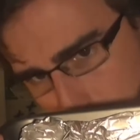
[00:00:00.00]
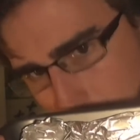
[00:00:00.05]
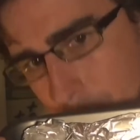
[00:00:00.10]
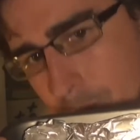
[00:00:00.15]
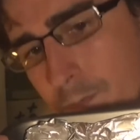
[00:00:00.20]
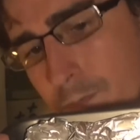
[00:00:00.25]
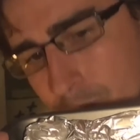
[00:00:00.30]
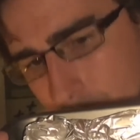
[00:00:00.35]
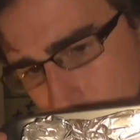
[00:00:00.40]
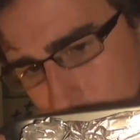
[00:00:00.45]

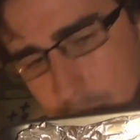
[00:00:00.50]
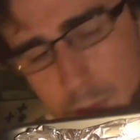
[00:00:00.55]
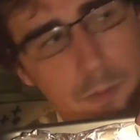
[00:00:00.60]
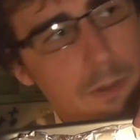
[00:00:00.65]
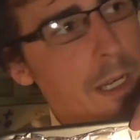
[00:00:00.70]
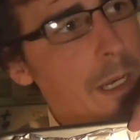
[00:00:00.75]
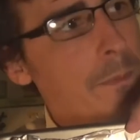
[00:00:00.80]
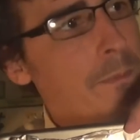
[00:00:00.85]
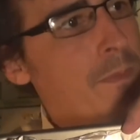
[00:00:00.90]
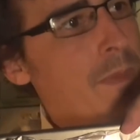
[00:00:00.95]
one
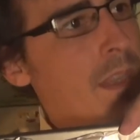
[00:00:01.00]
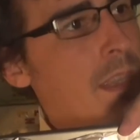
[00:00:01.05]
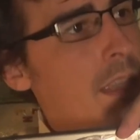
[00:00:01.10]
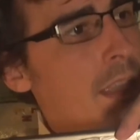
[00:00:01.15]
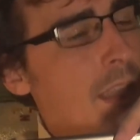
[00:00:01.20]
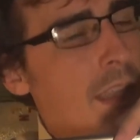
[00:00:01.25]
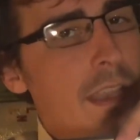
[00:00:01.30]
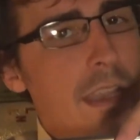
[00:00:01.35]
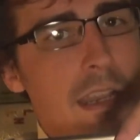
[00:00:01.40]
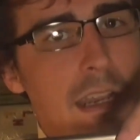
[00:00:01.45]
here,
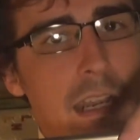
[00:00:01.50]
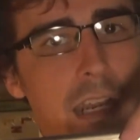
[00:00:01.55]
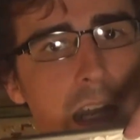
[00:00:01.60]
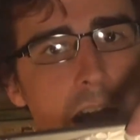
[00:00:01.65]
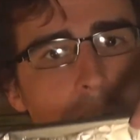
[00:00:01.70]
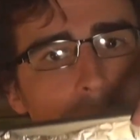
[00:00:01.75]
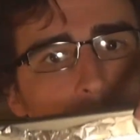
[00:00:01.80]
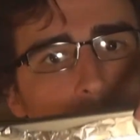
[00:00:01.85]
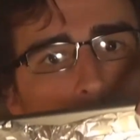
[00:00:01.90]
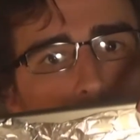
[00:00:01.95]

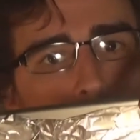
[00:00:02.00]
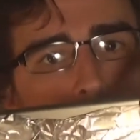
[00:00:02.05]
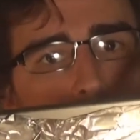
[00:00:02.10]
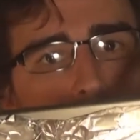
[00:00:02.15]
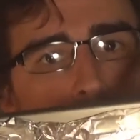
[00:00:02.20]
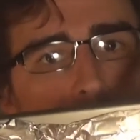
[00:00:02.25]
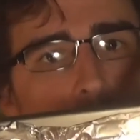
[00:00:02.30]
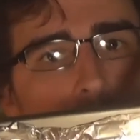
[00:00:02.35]
this